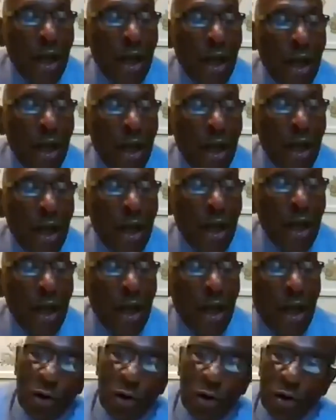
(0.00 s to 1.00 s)
And if
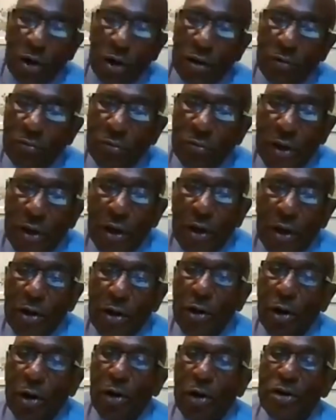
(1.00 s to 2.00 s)
you love the Lord,
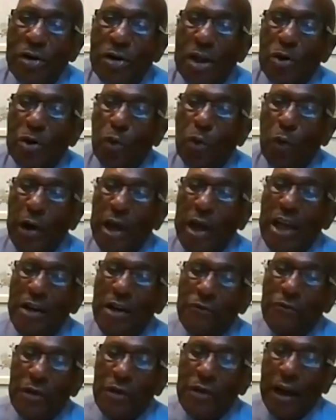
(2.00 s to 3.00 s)
you ought to
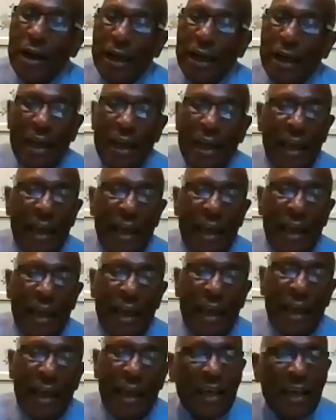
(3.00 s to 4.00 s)
just wave your
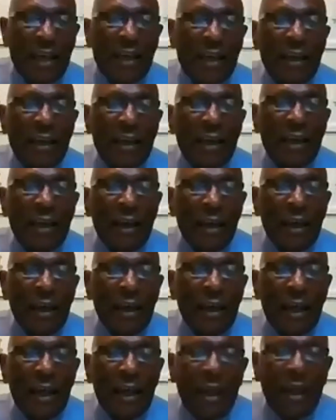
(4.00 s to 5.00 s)
hand and say,
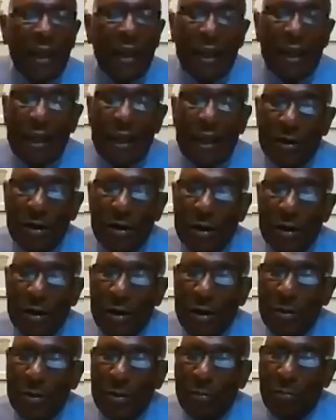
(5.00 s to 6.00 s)

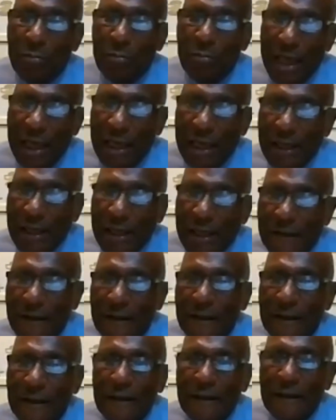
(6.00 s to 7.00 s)
Amen.
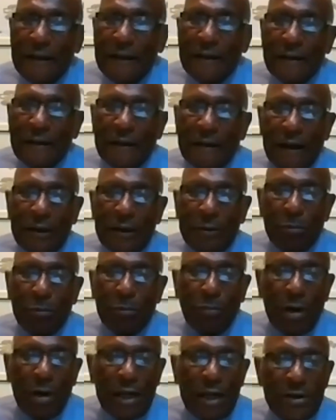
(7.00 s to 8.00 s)
God
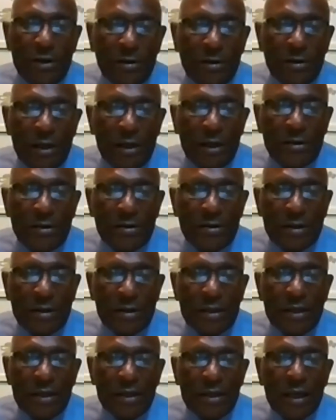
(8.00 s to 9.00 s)
bless
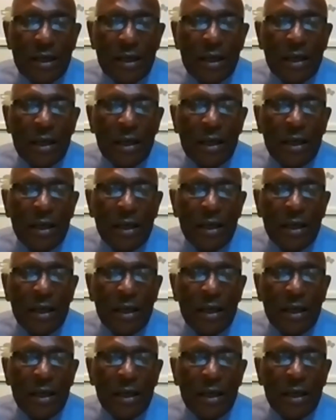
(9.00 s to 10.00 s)
us
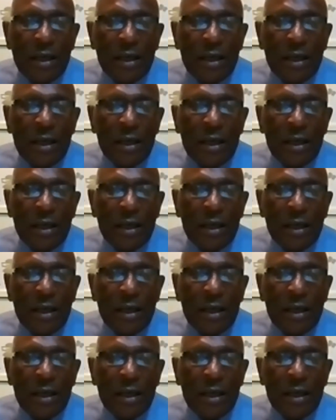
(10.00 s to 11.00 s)
and smile
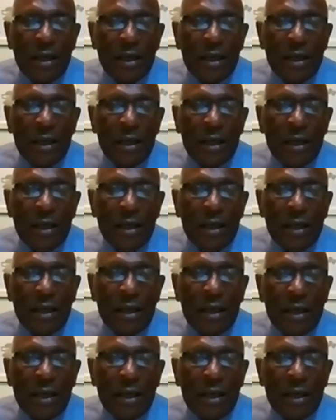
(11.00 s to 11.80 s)
upon us.